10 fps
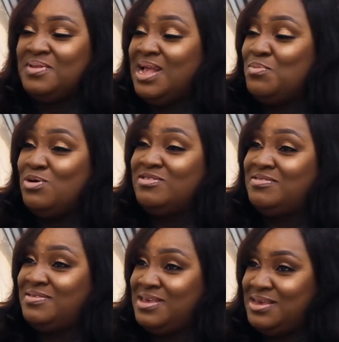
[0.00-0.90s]
I
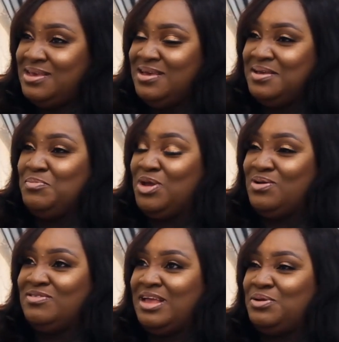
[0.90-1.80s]
must say,
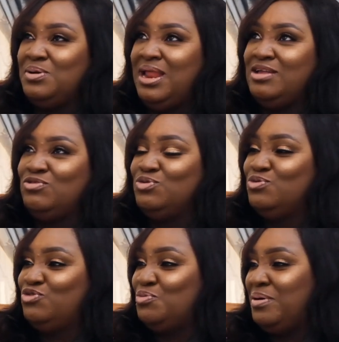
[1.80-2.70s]
because I don't like to
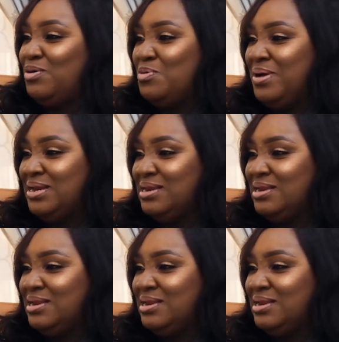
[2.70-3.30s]
do superwoman,